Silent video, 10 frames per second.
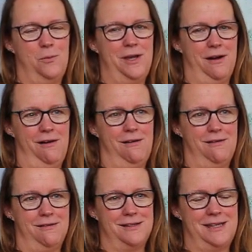We
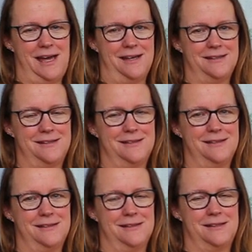are, yes.
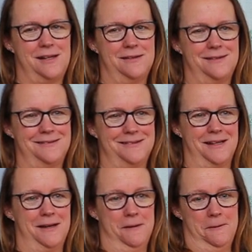So
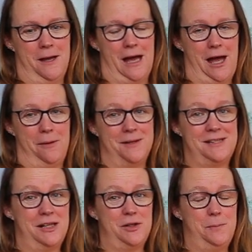
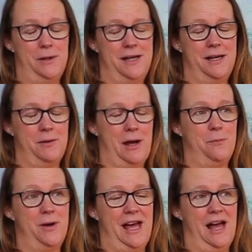Silicon Bullet,
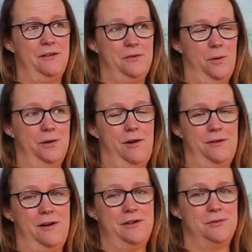we have one of our
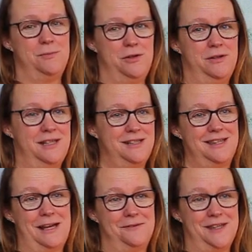friends from uni to
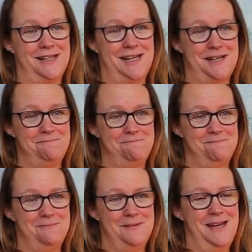thank for that name.
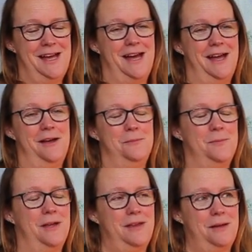
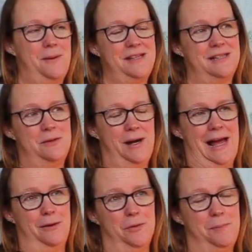They basically went
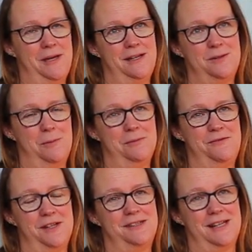out on the beers when we
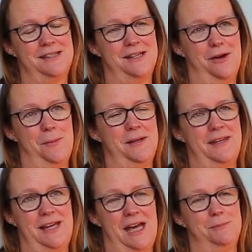first set it up, and
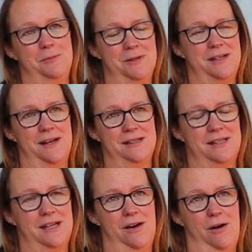they came up with the
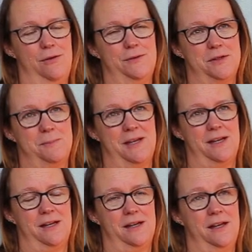idea of us
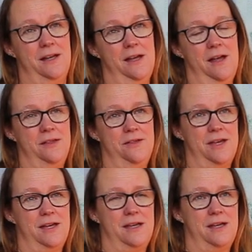being
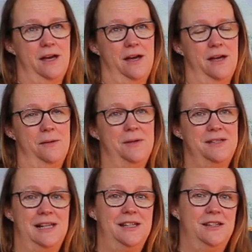the
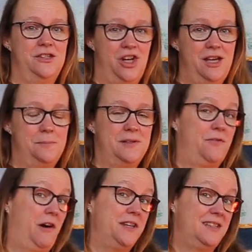silicon chips
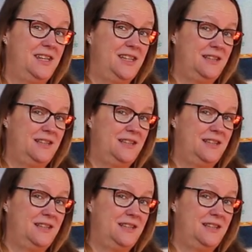for IT,